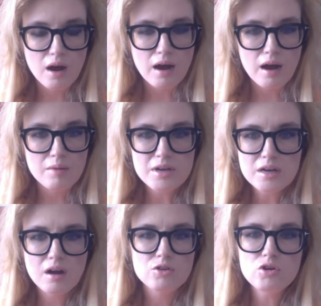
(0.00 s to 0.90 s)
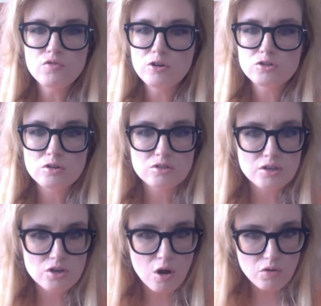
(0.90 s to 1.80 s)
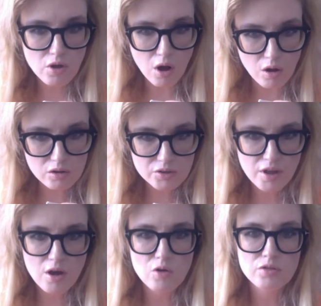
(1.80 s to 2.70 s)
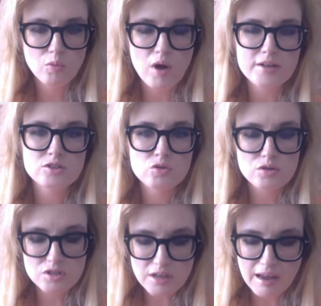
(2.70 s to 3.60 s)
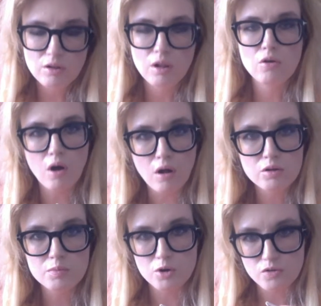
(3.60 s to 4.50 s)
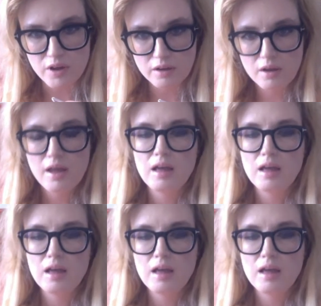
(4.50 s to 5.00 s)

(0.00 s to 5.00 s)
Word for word: Uh, Mika, Universal doesn't own the Hulk. They own the rights to a standalone Hulk movie.